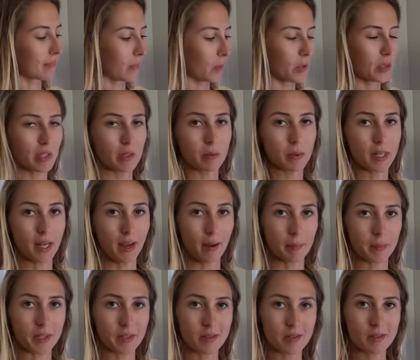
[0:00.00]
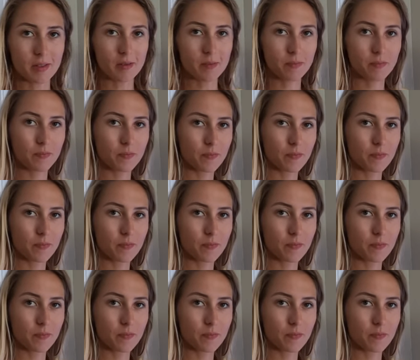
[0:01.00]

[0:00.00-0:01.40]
We'll see what happens.